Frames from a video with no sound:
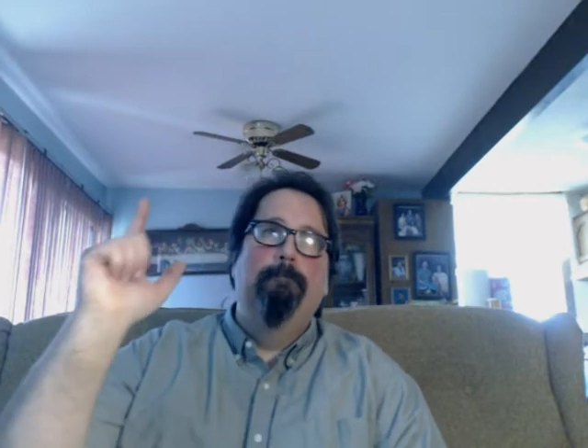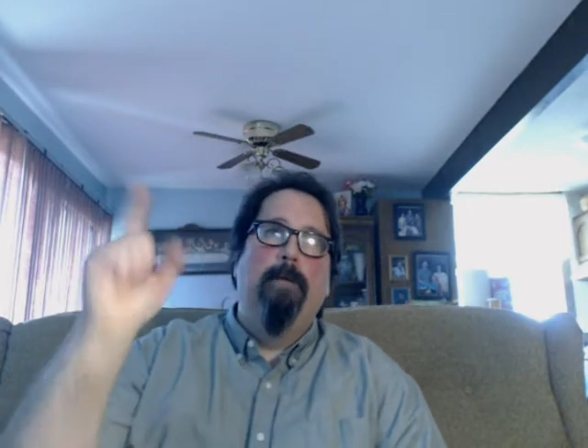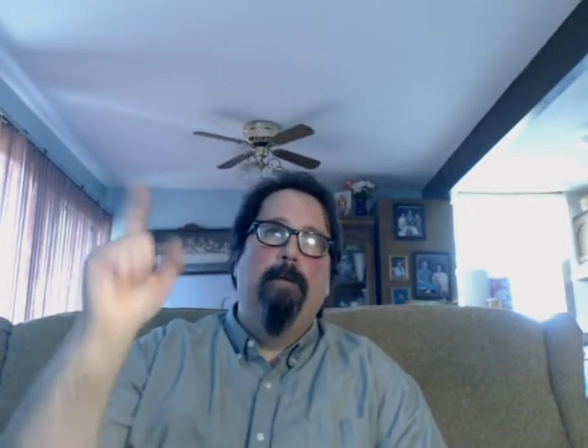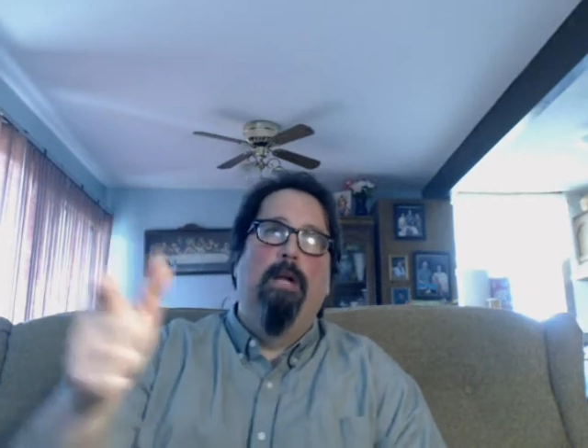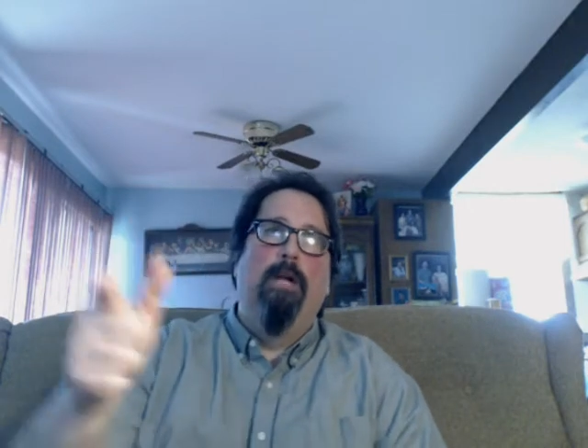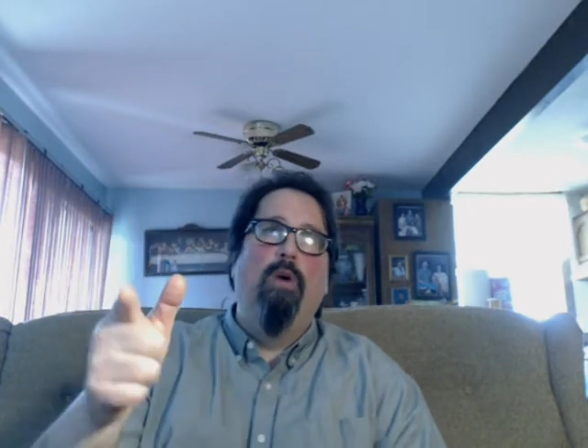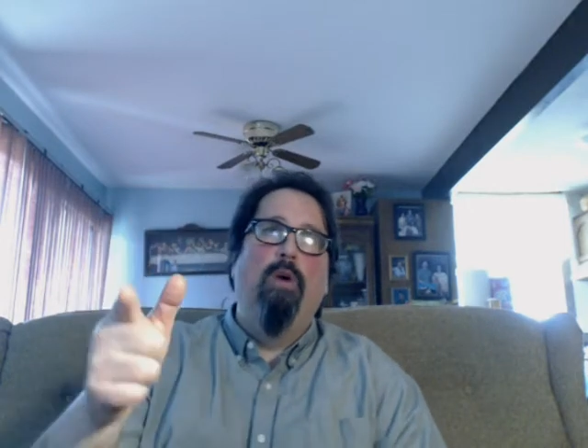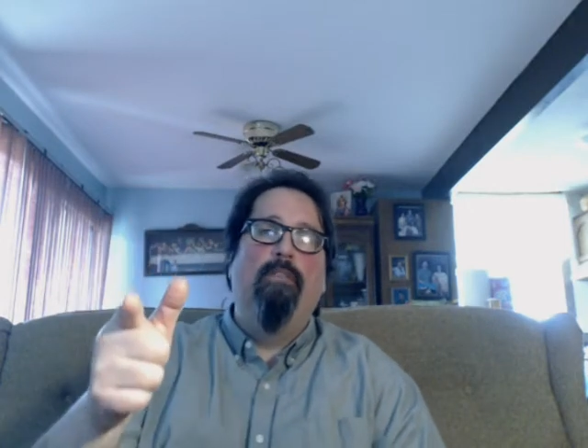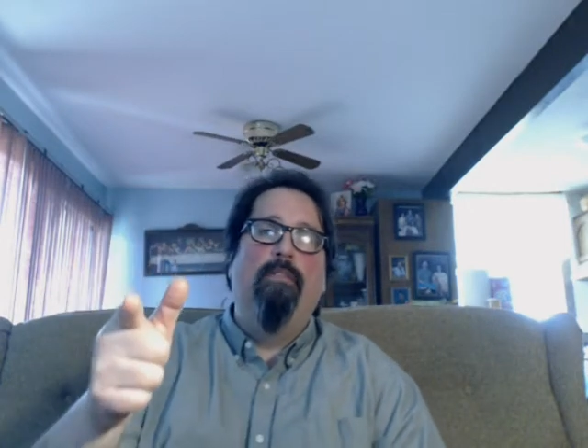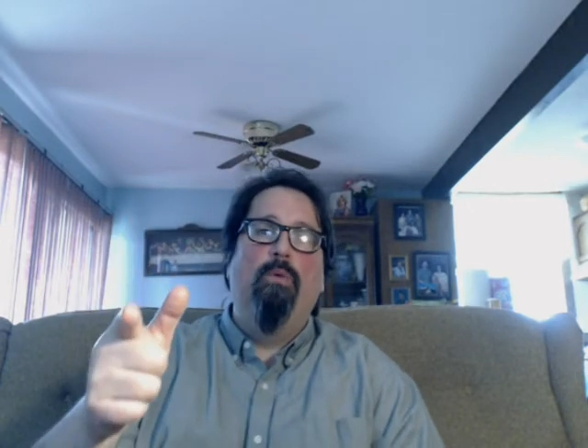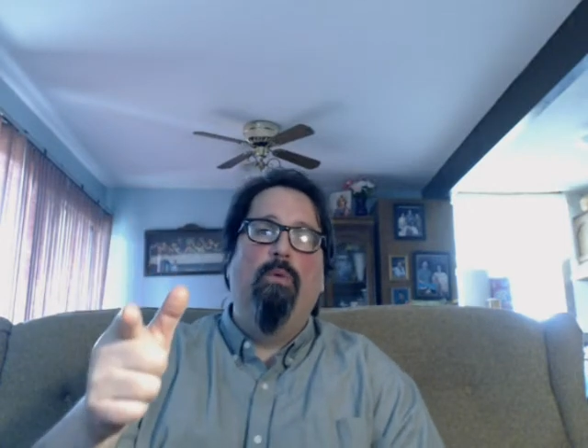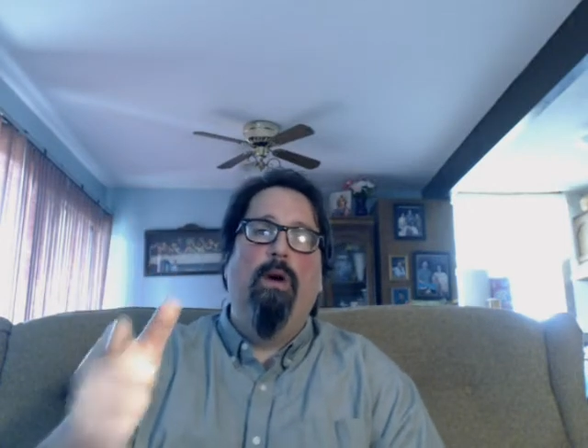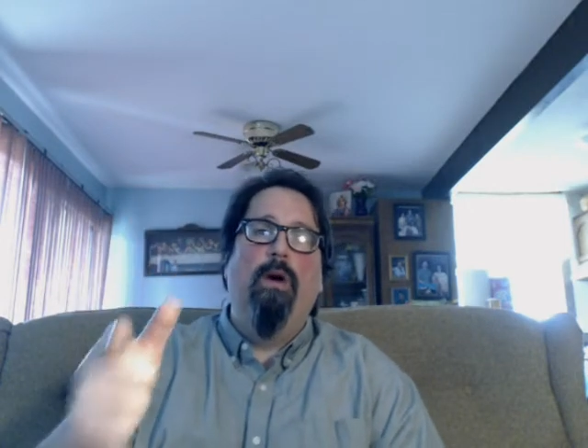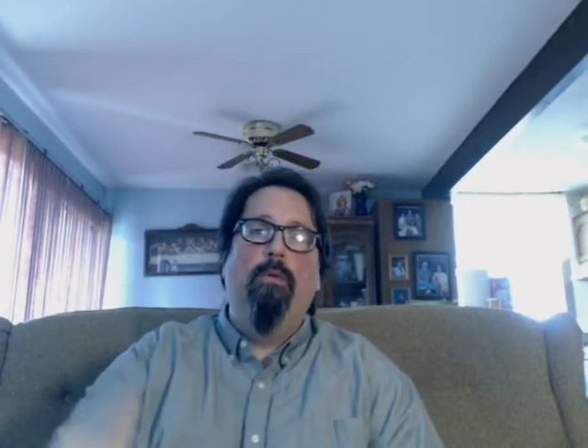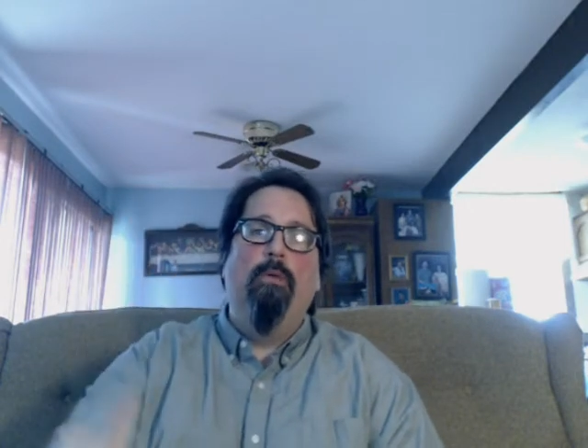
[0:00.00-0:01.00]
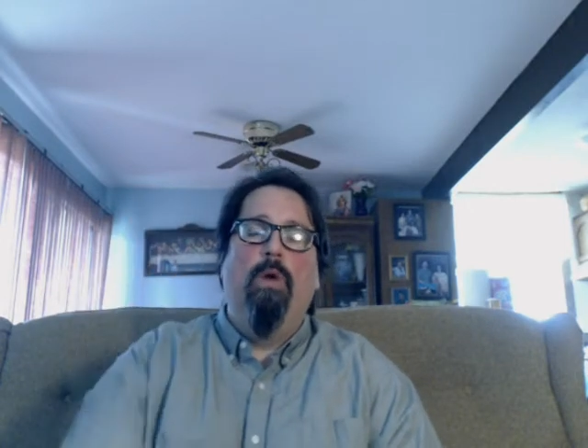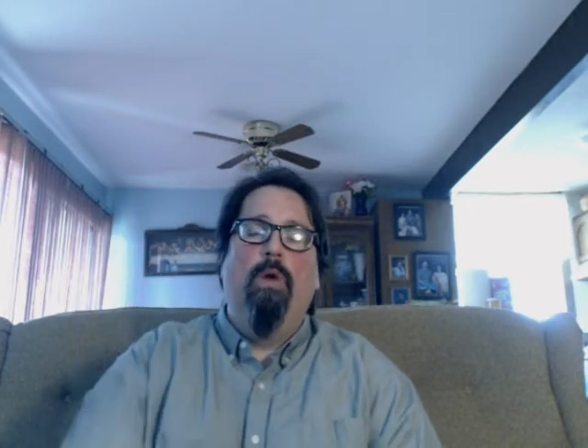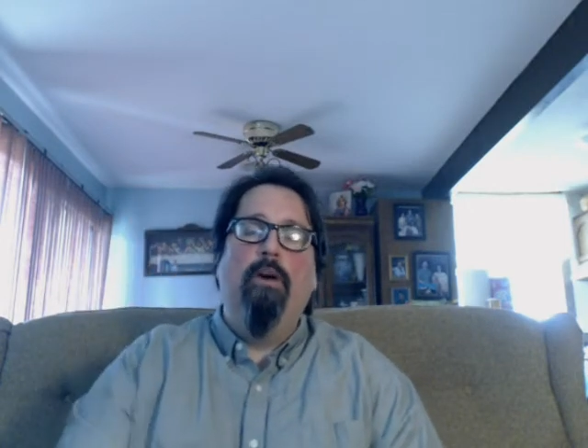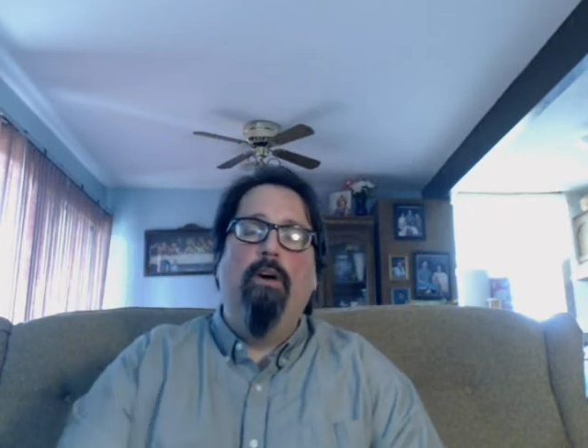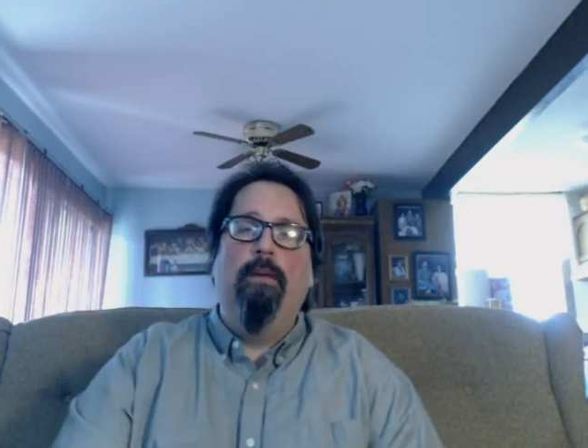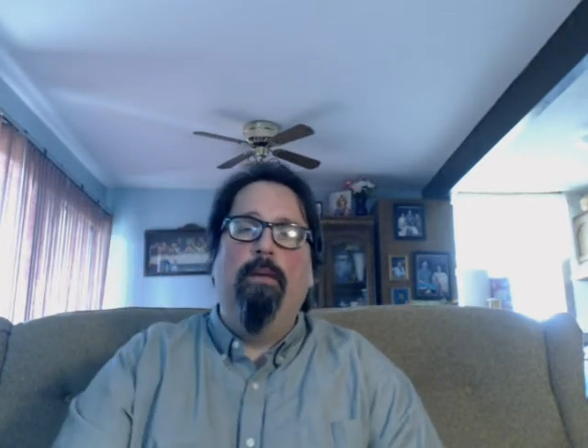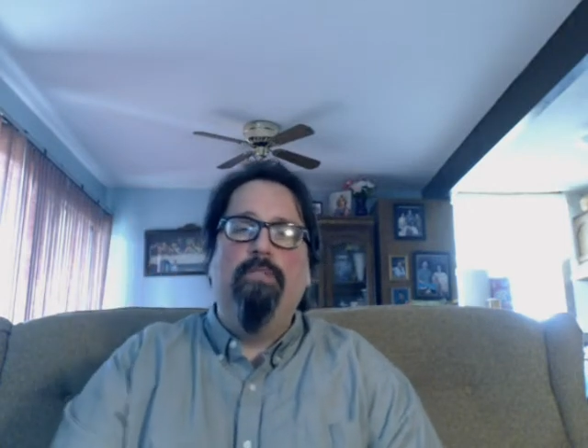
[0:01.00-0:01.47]
Hello everyone,
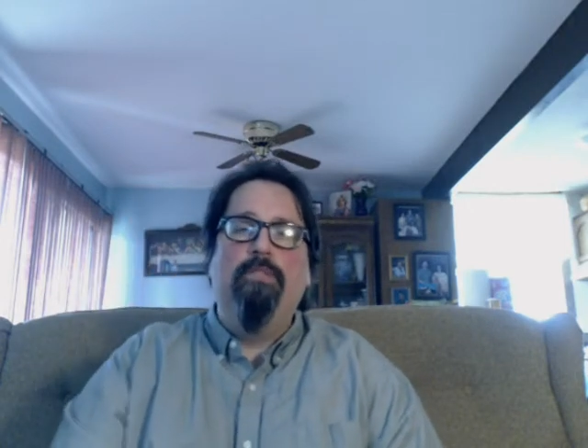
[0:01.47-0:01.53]
welcome